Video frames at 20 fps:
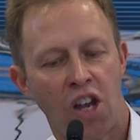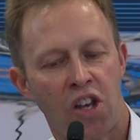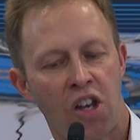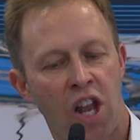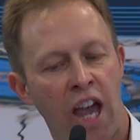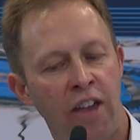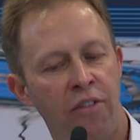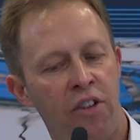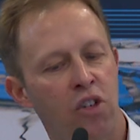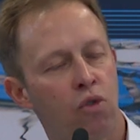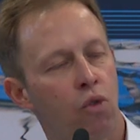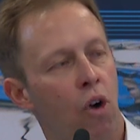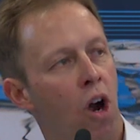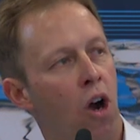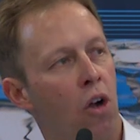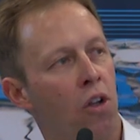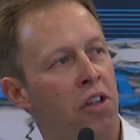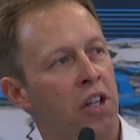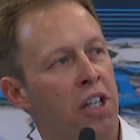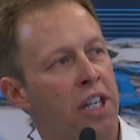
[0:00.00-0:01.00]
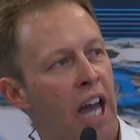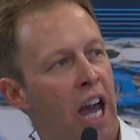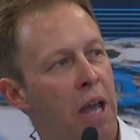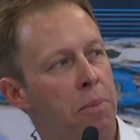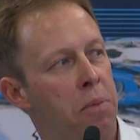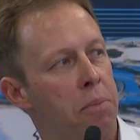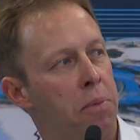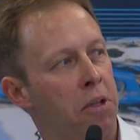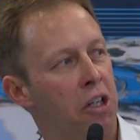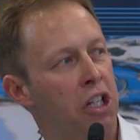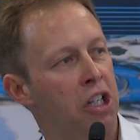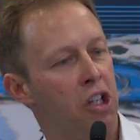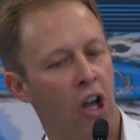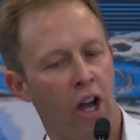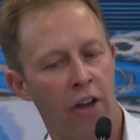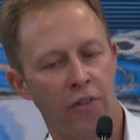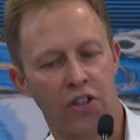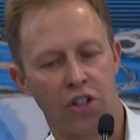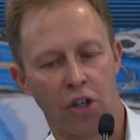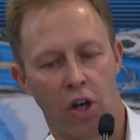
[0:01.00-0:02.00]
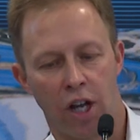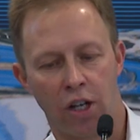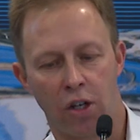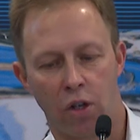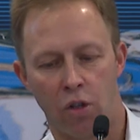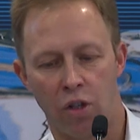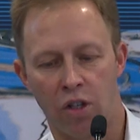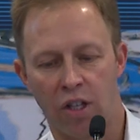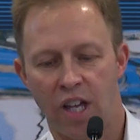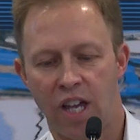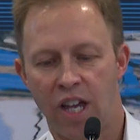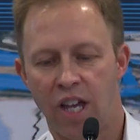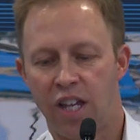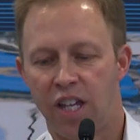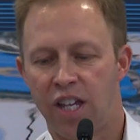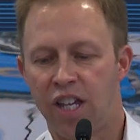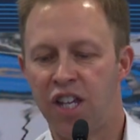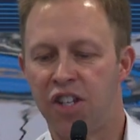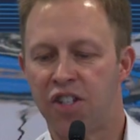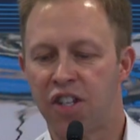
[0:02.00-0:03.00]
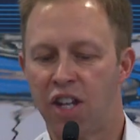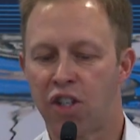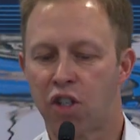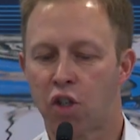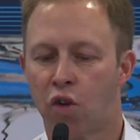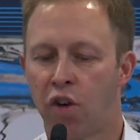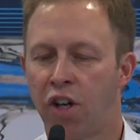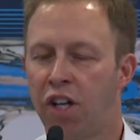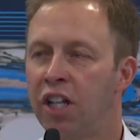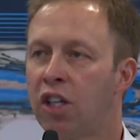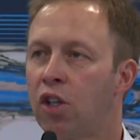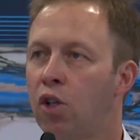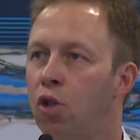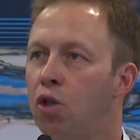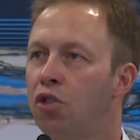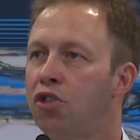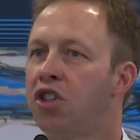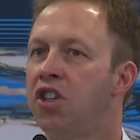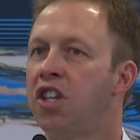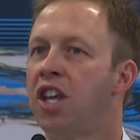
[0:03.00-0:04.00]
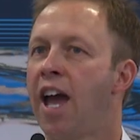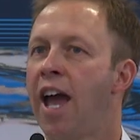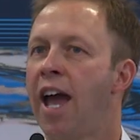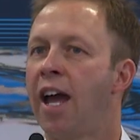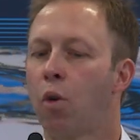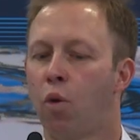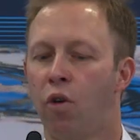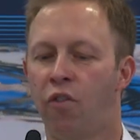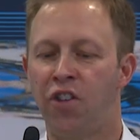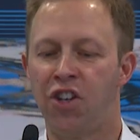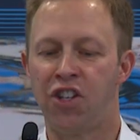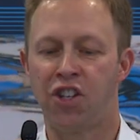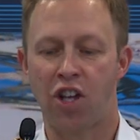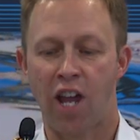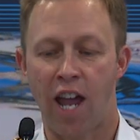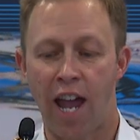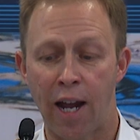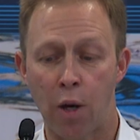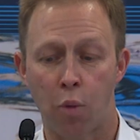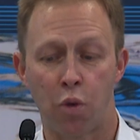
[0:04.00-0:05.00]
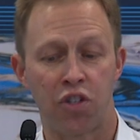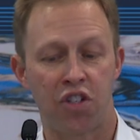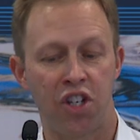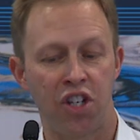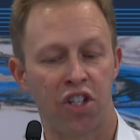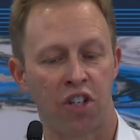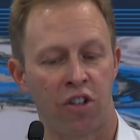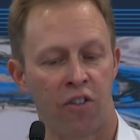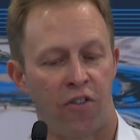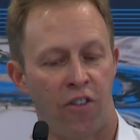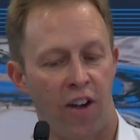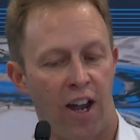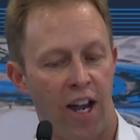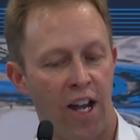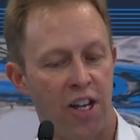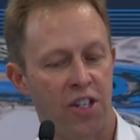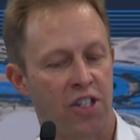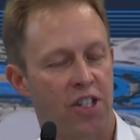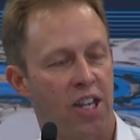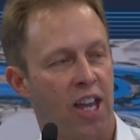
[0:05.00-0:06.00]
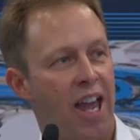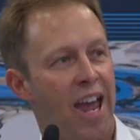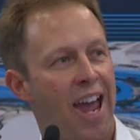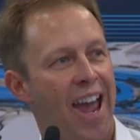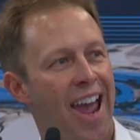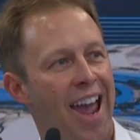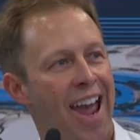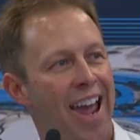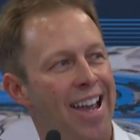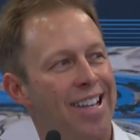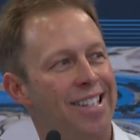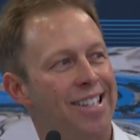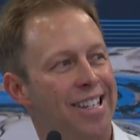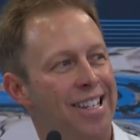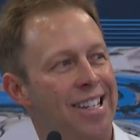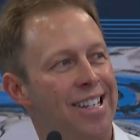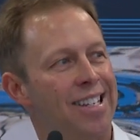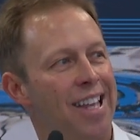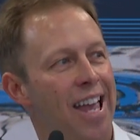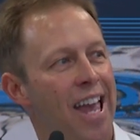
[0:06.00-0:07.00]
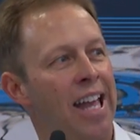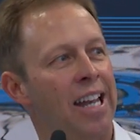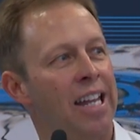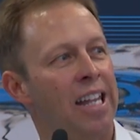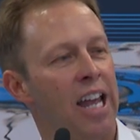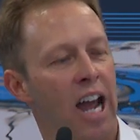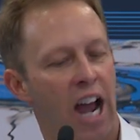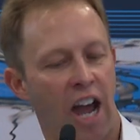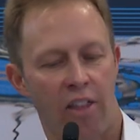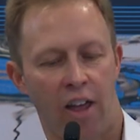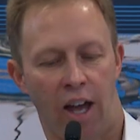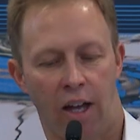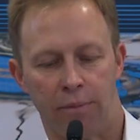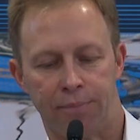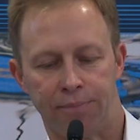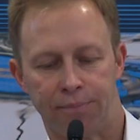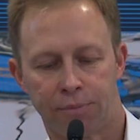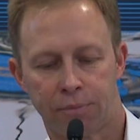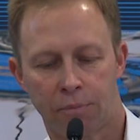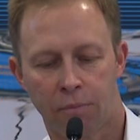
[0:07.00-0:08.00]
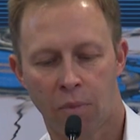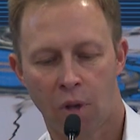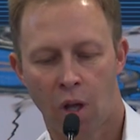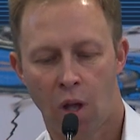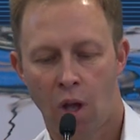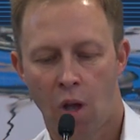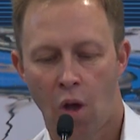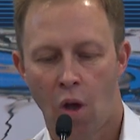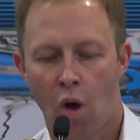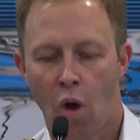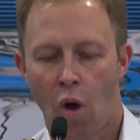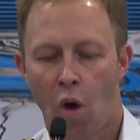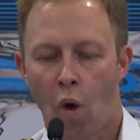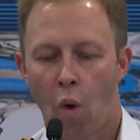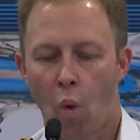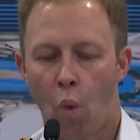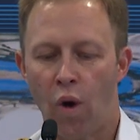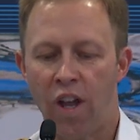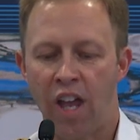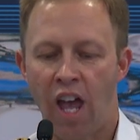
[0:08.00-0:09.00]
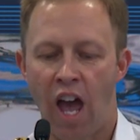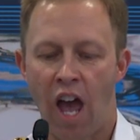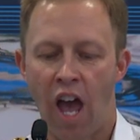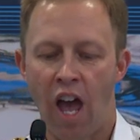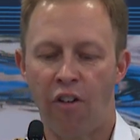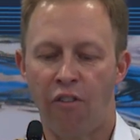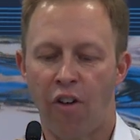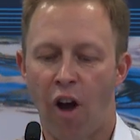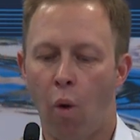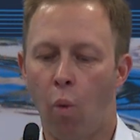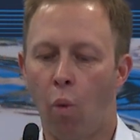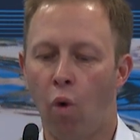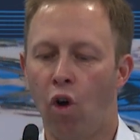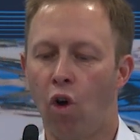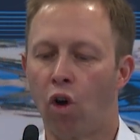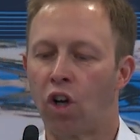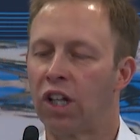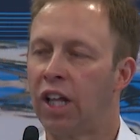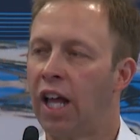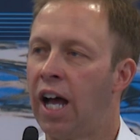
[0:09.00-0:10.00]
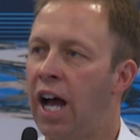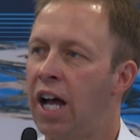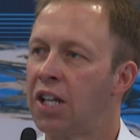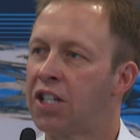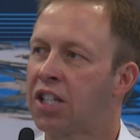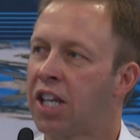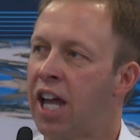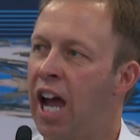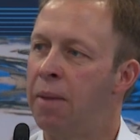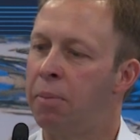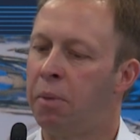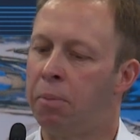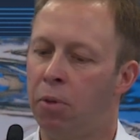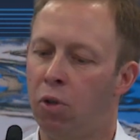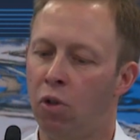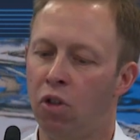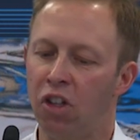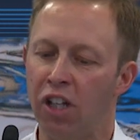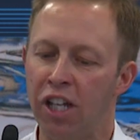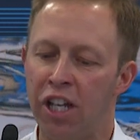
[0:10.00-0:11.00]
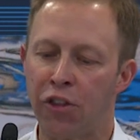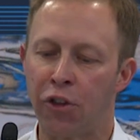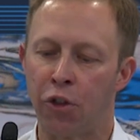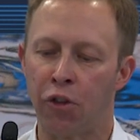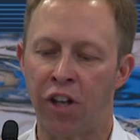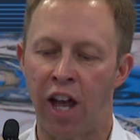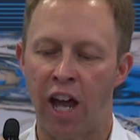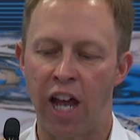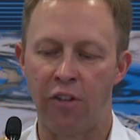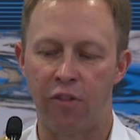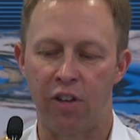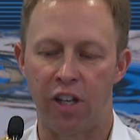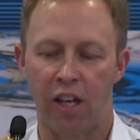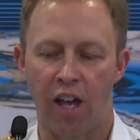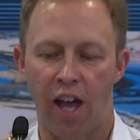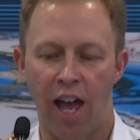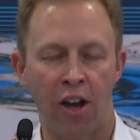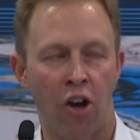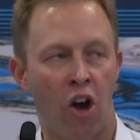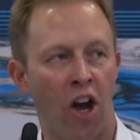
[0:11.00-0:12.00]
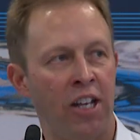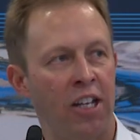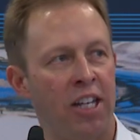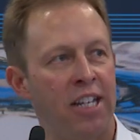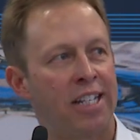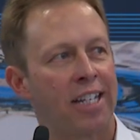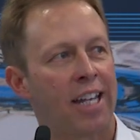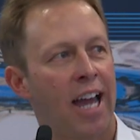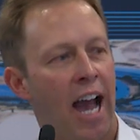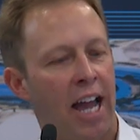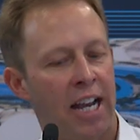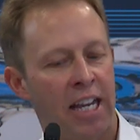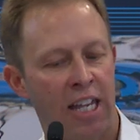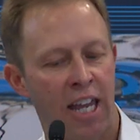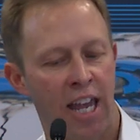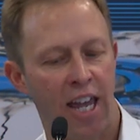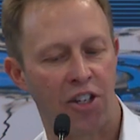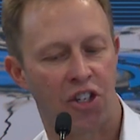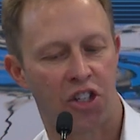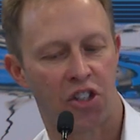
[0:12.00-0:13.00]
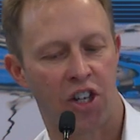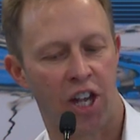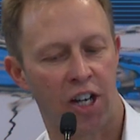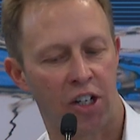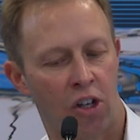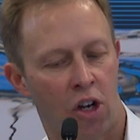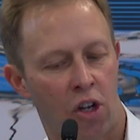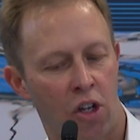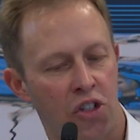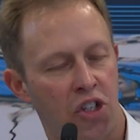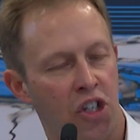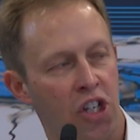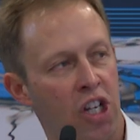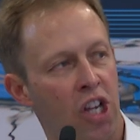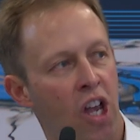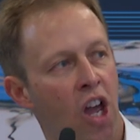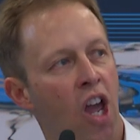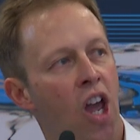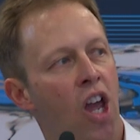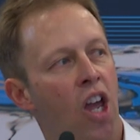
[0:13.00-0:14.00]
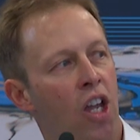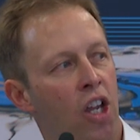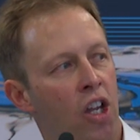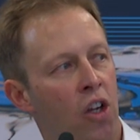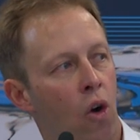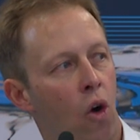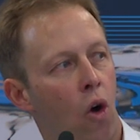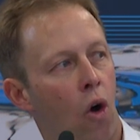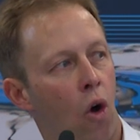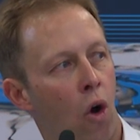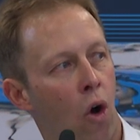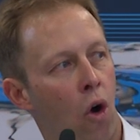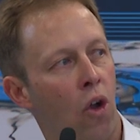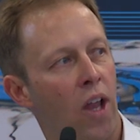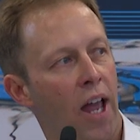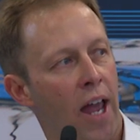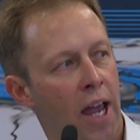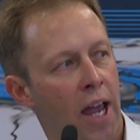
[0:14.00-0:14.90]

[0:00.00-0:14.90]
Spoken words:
Navy's role in the capability life cycle is as critical to the acquisition phase as is any other. We have a world-class, capable, lethal Navy, and I need cutting-edge technology in all